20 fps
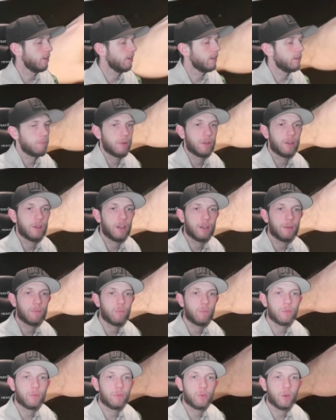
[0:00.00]
But
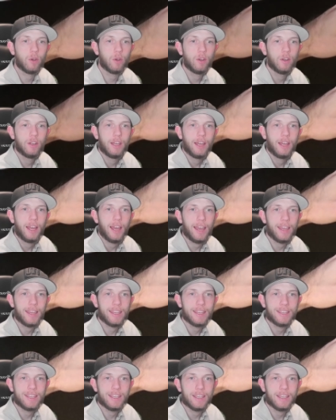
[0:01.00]
we've got
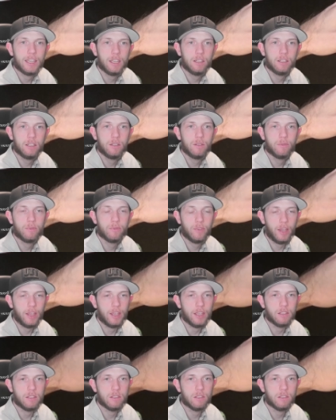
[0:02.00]
a Hidden
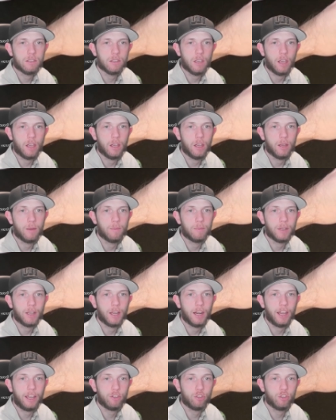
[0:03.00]
Fates
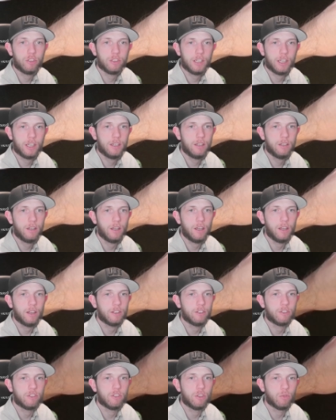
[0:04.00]
collection tin. This
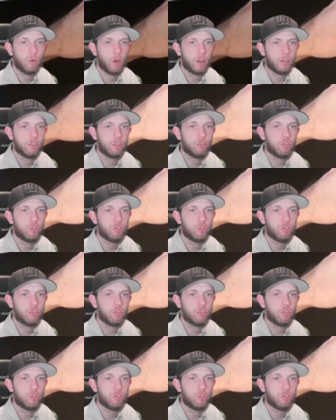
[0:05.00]
is the Raichu